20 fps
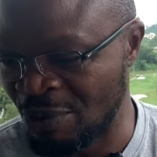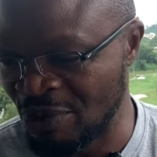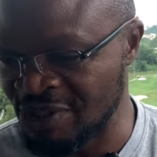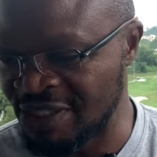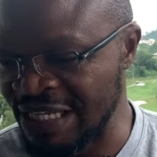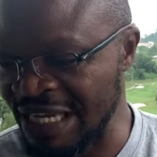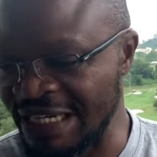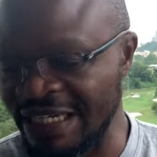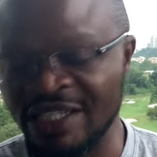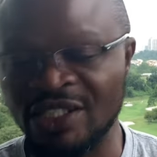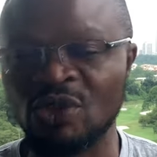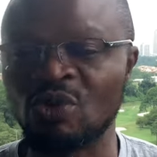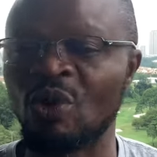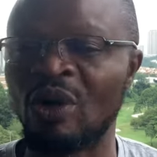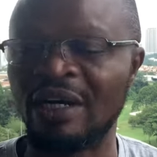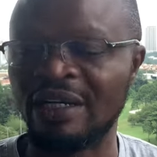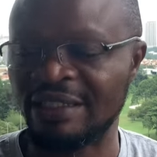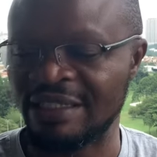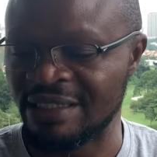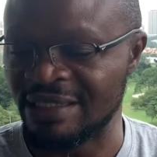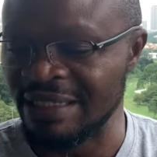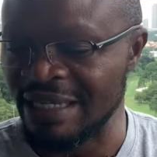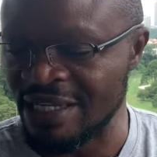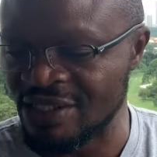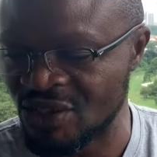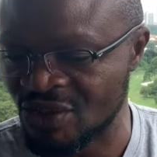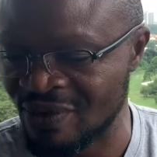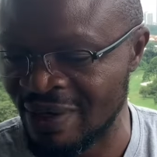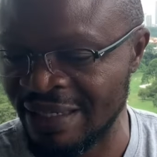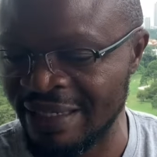posted this one, this
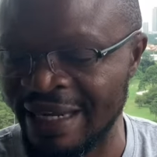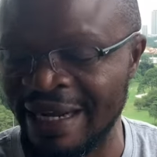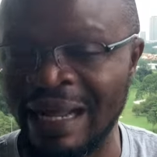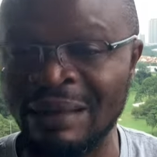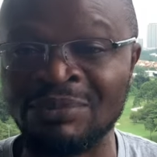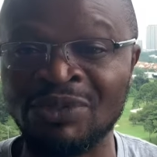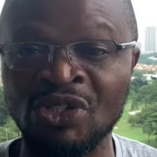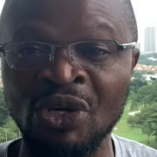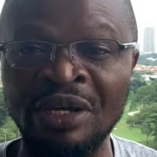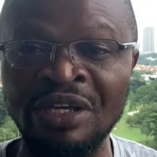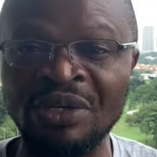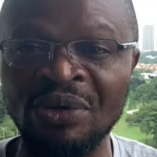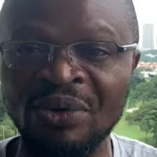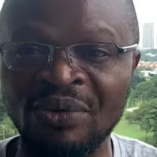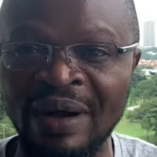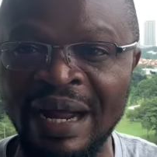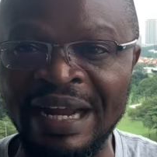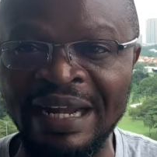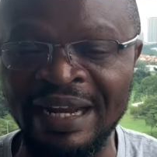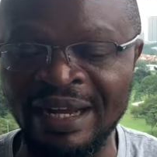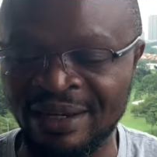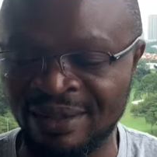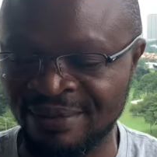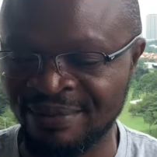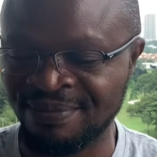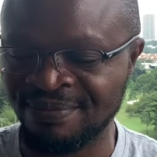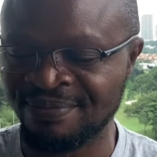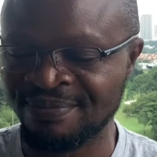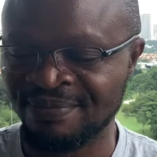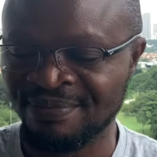next one that I'm showing you right now.
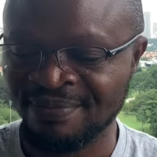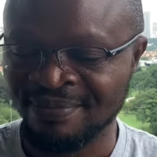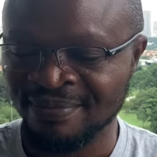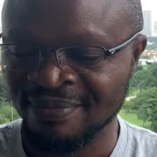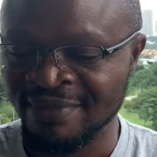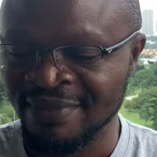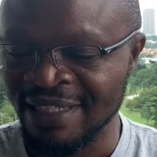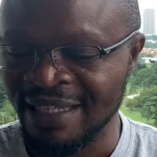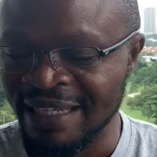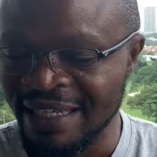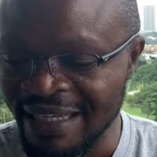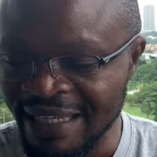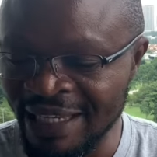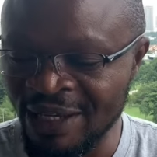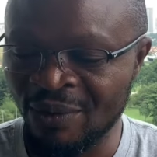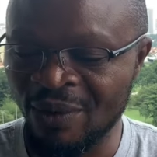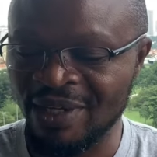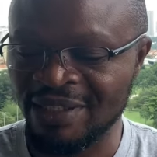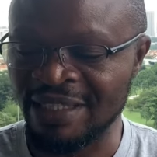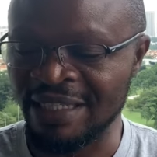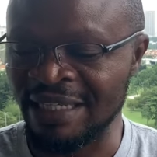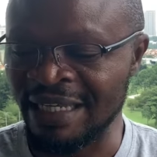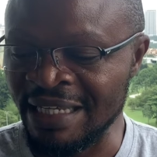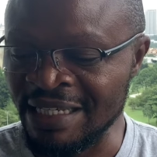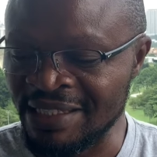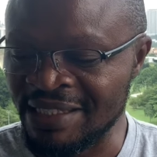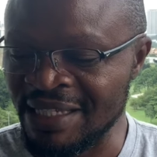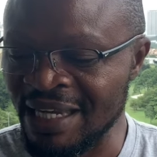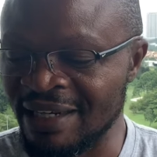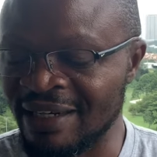He was in
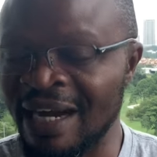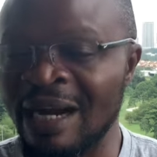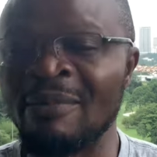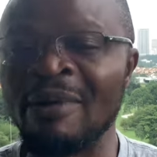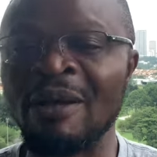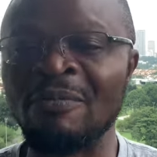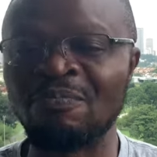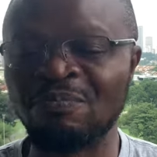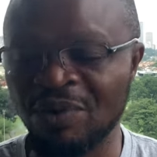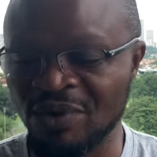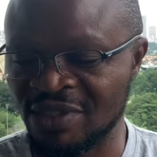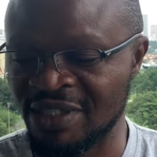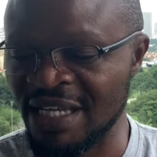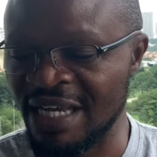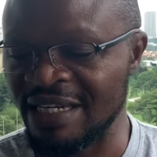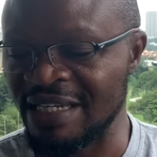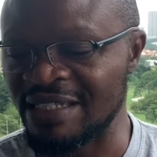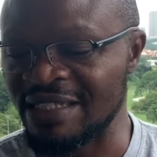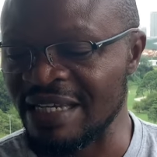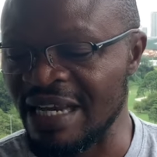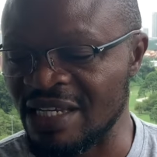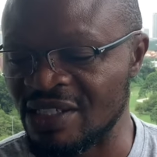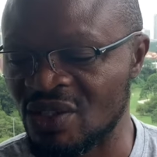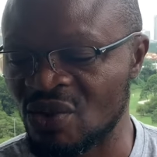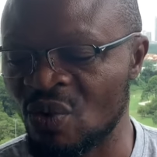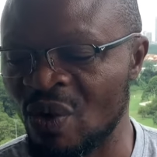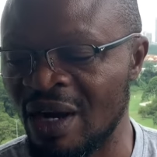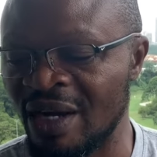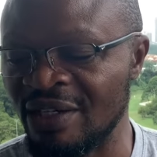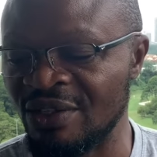Instagram and posted this
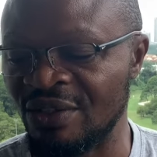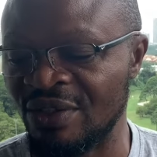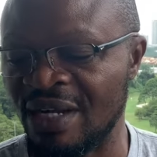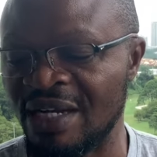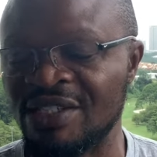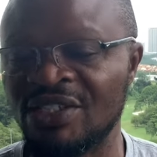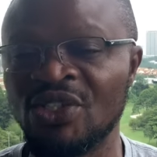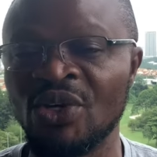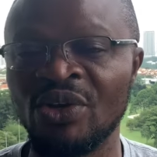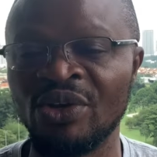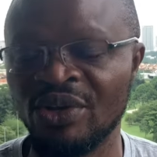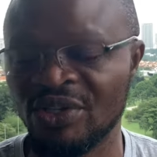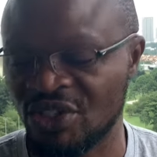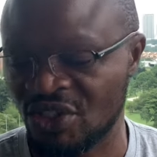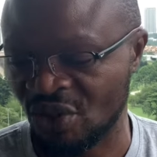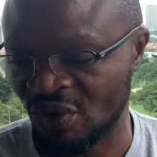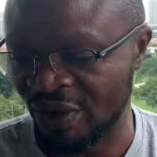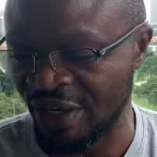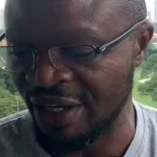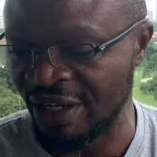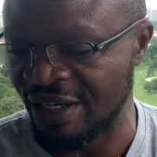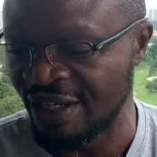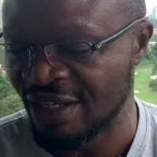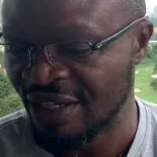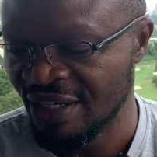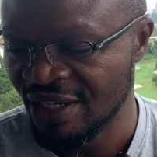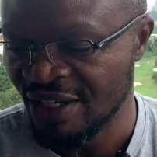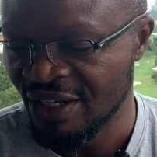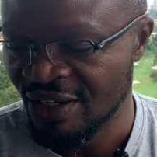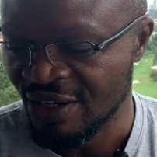next one you can see on your screen
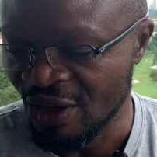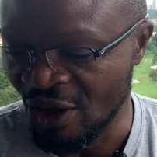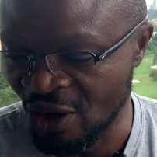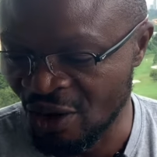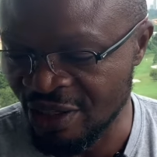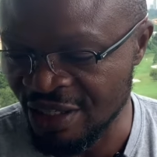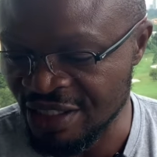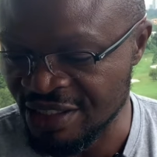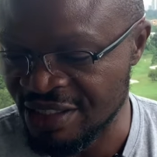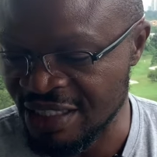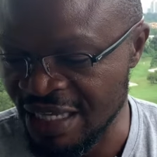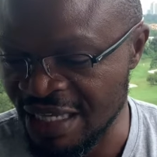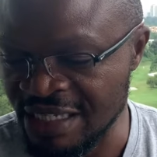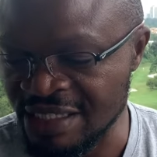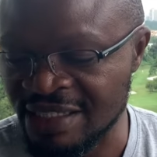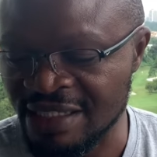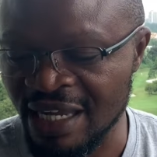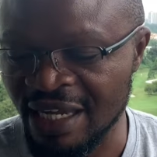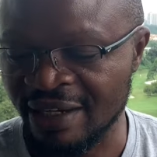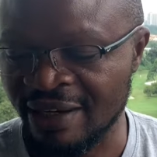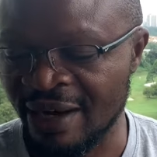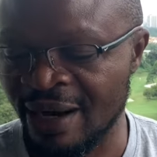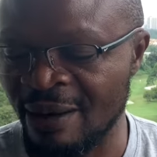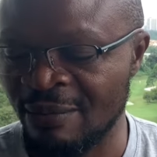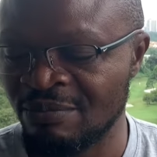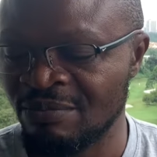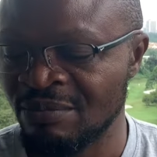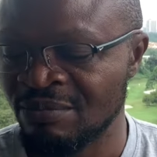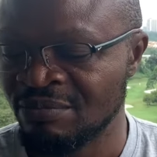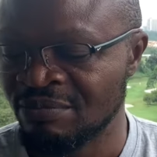on his
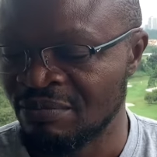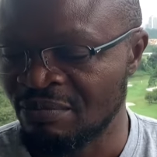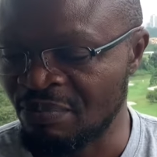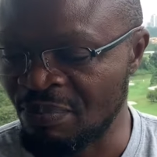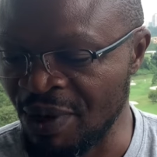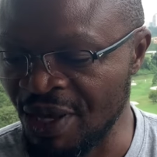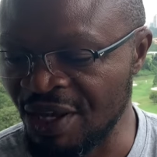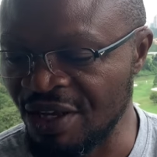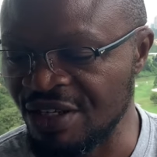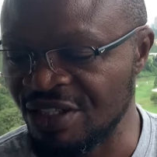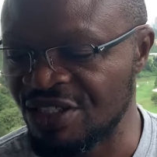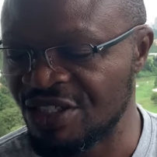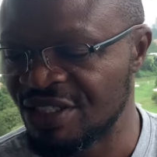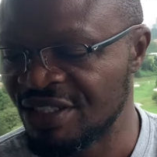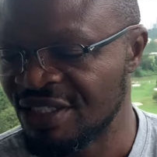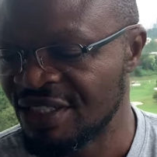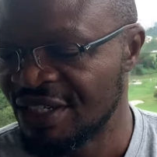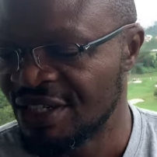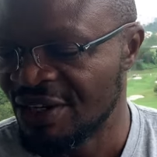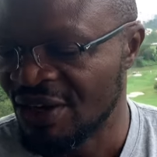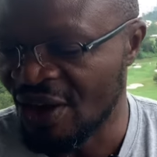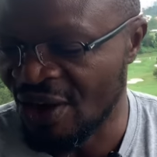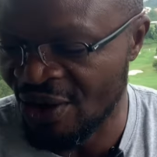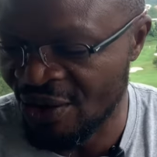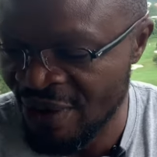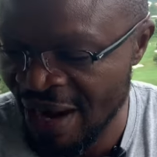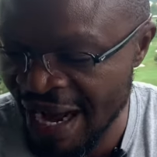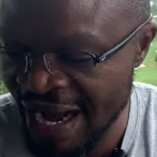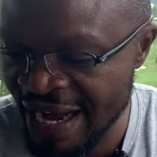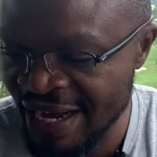Instagram page. All
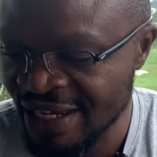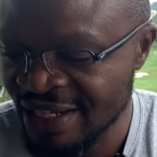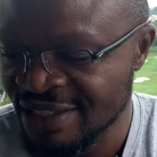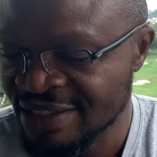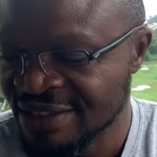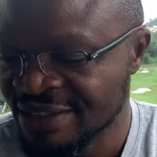right?